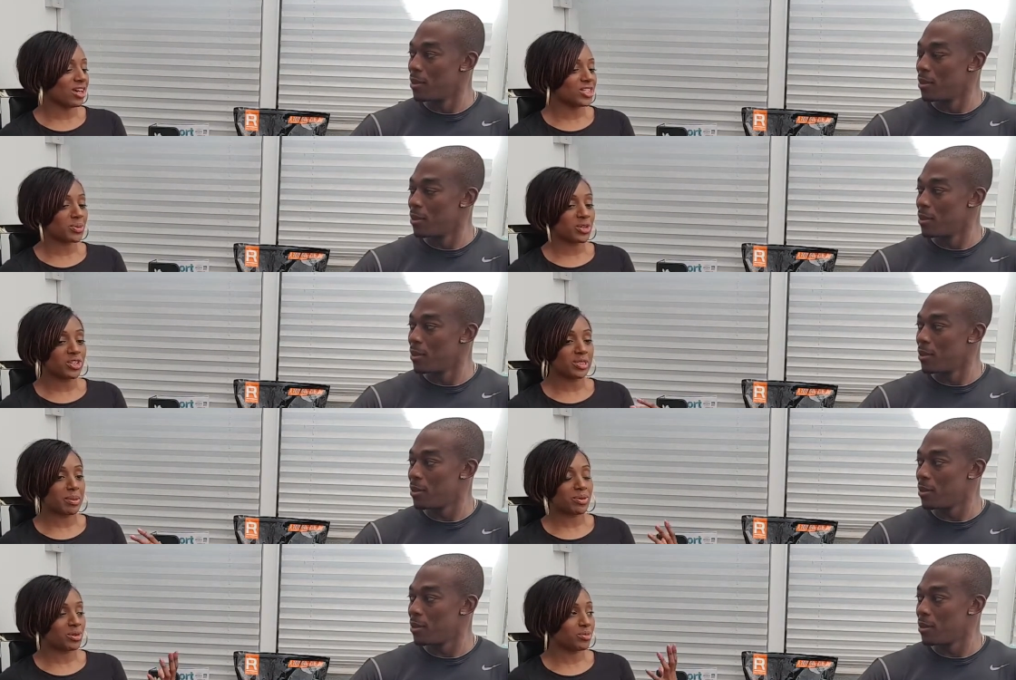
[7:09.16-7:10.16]
Speaker 1: diet as well, you need to be
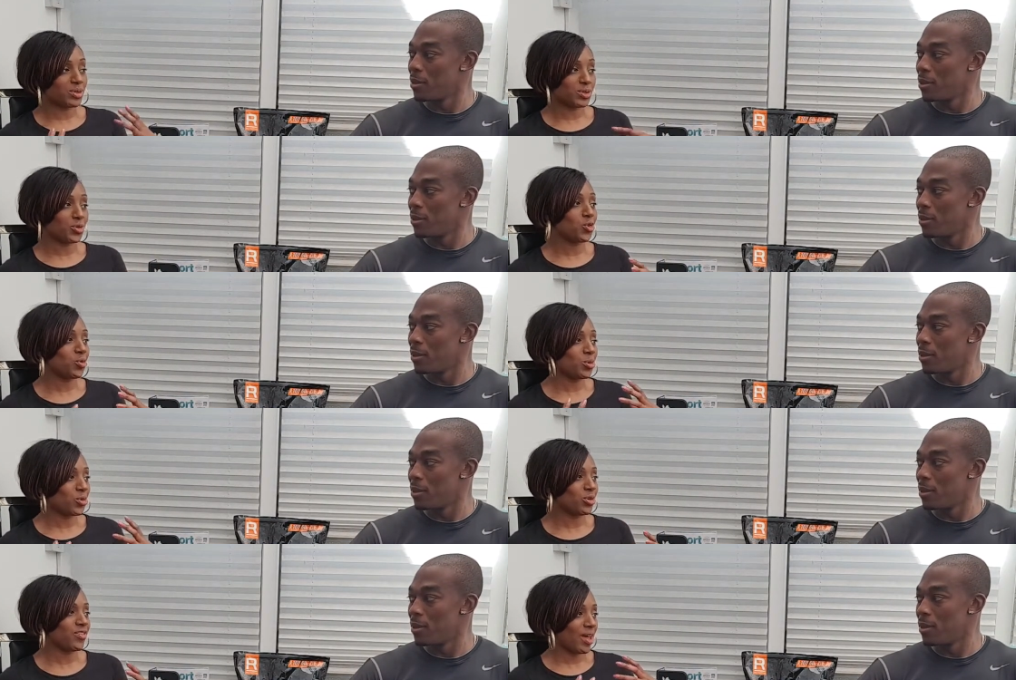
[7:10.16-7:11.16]
able to absorb
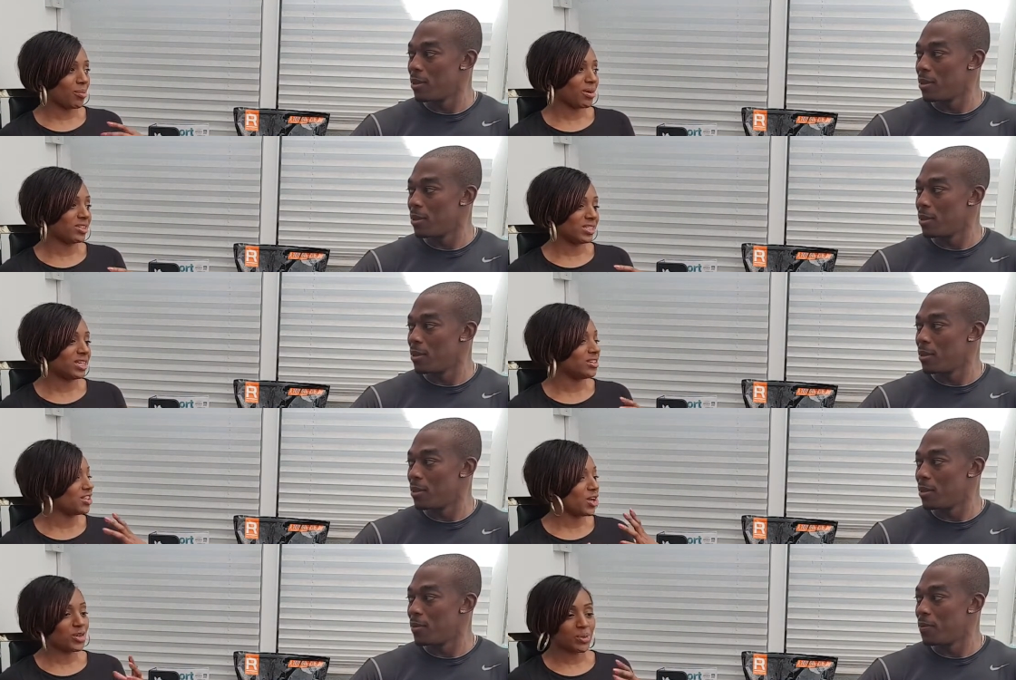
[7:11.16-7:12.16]
all of that protein, and
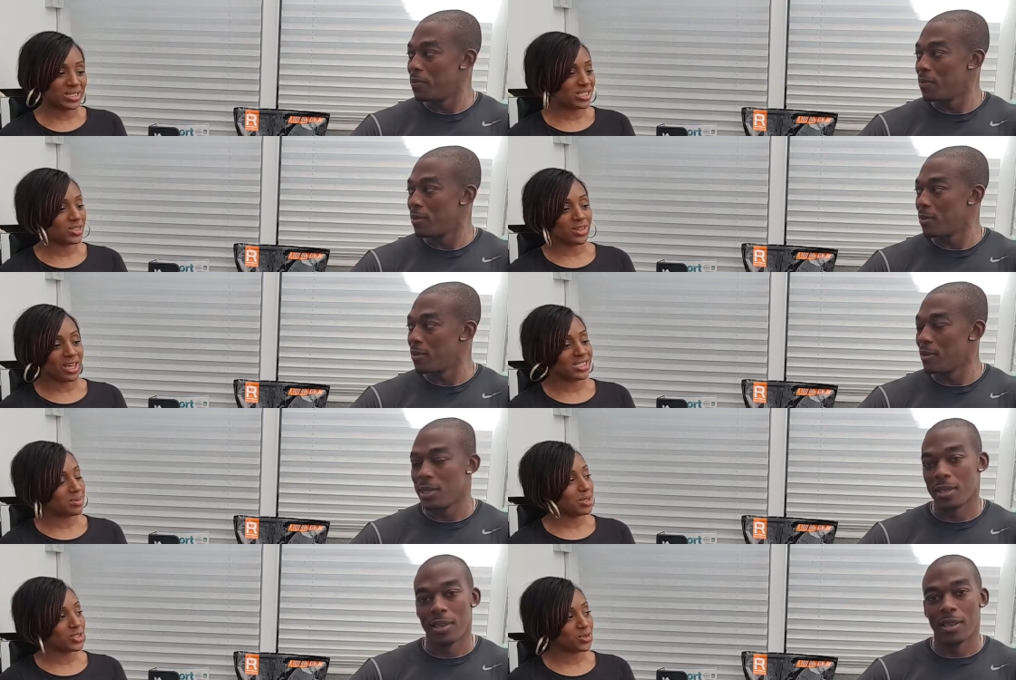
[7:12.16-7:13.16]
the only way to do that is to
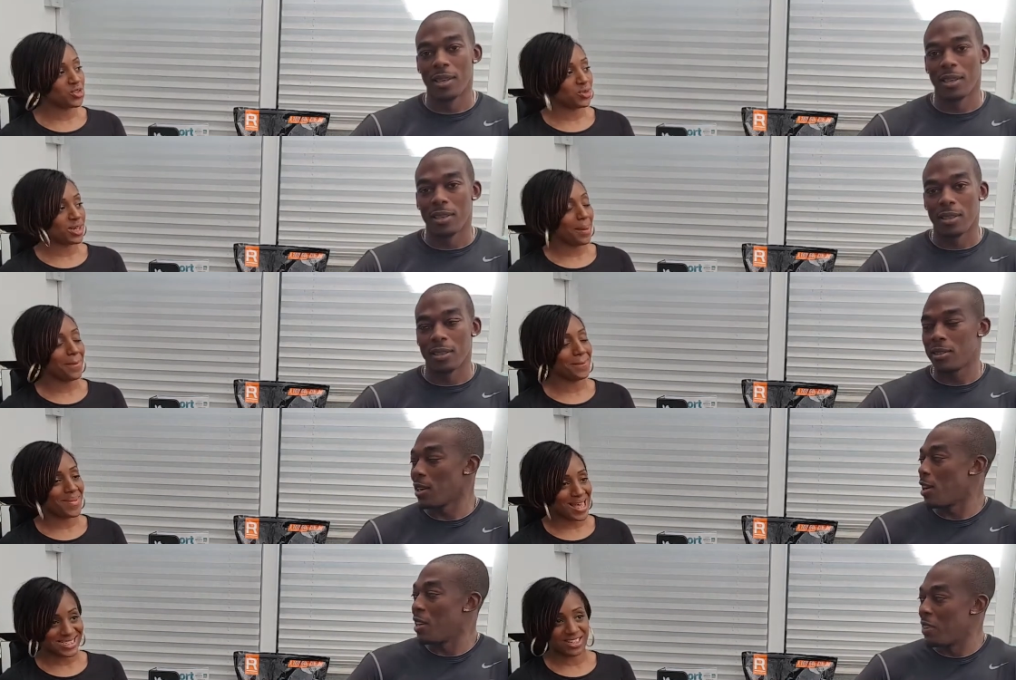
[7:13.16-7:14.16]
make sure you drink a so massive. So
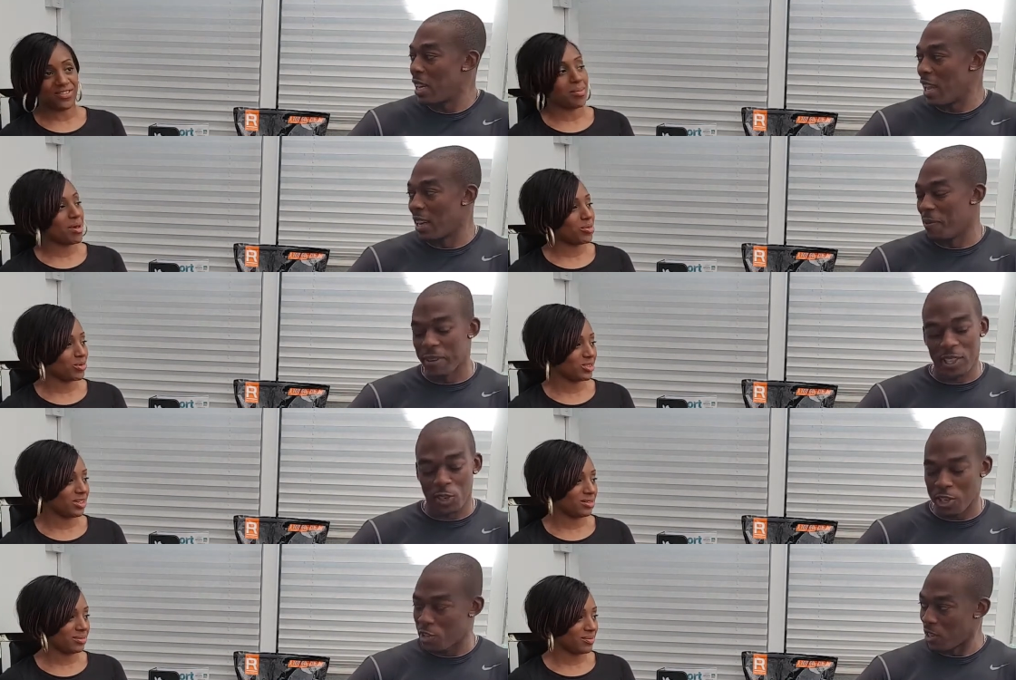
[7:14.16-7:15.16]
can you get like a
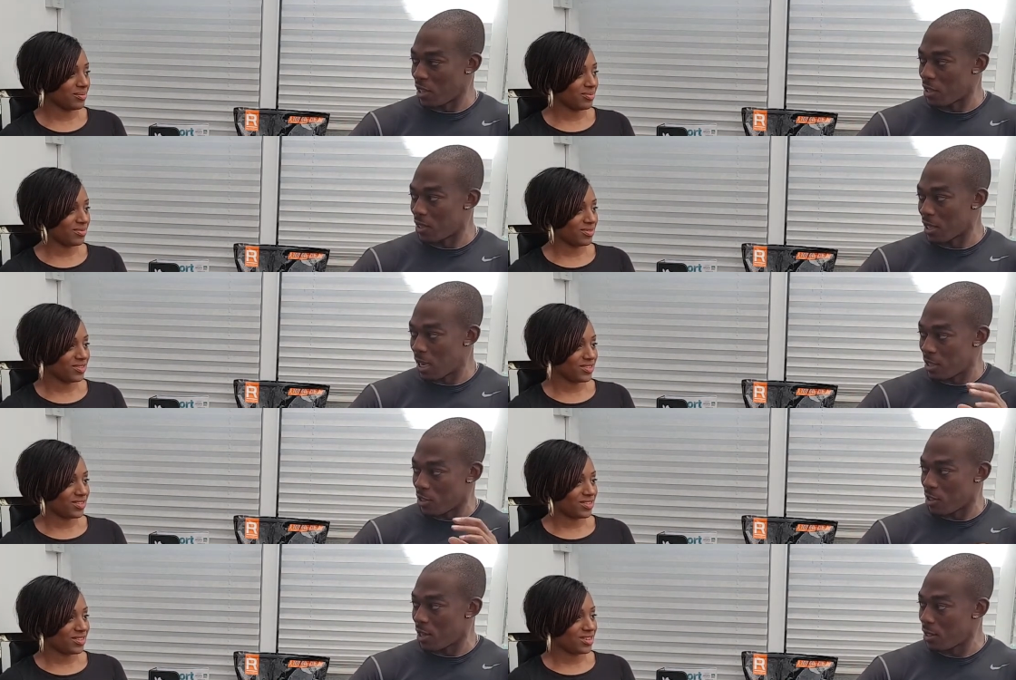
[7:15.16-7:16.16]
victory
Speaker 2: drink or
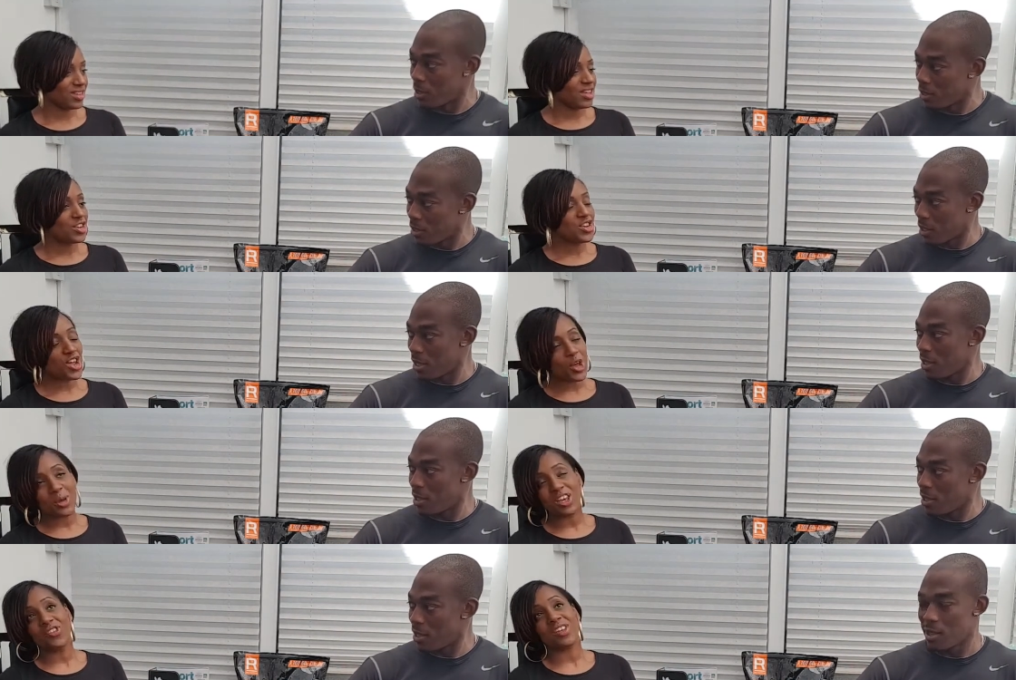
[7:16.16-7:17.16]
during lunch?
Speaker 1: No,
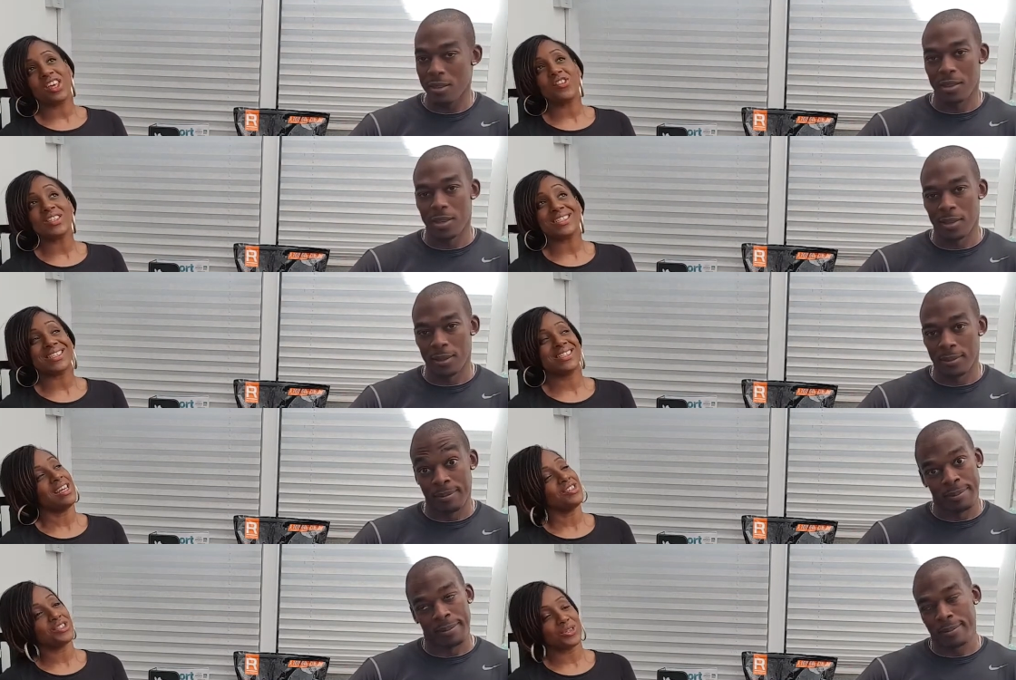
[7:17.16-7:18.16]
if if it's
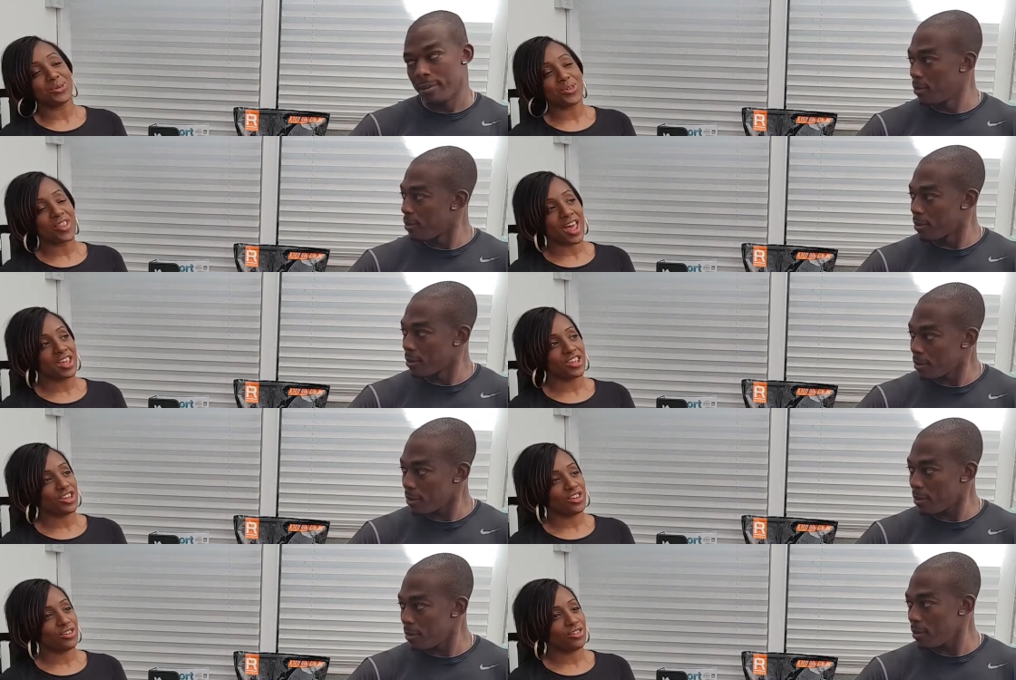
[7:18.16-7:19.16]
essential that
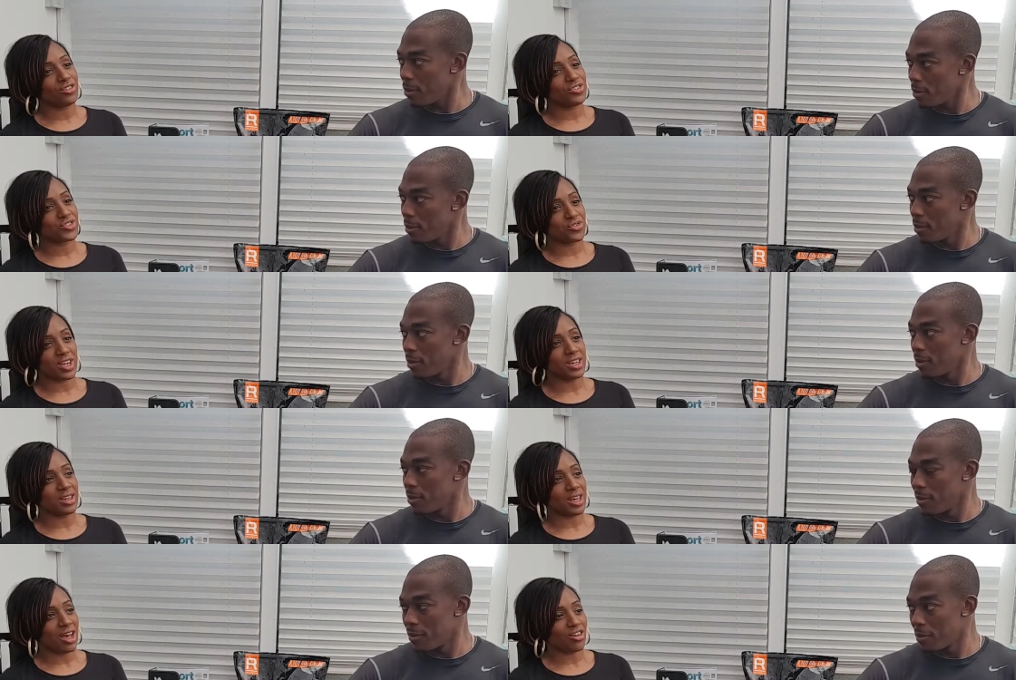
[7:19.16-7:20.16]
you
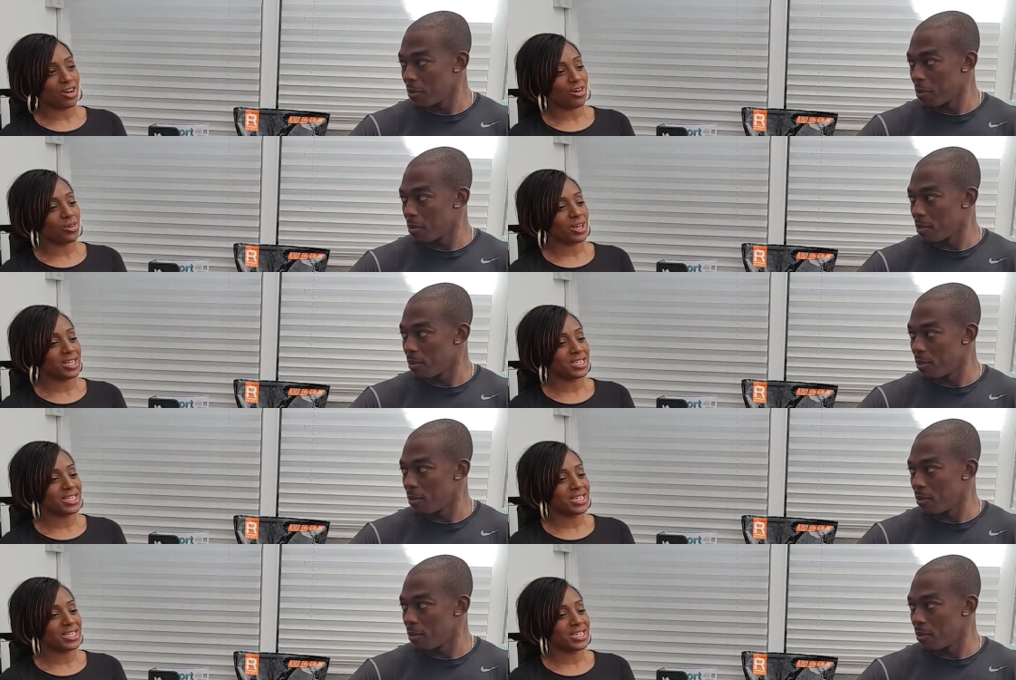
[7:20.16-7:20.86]
drink alcohol, it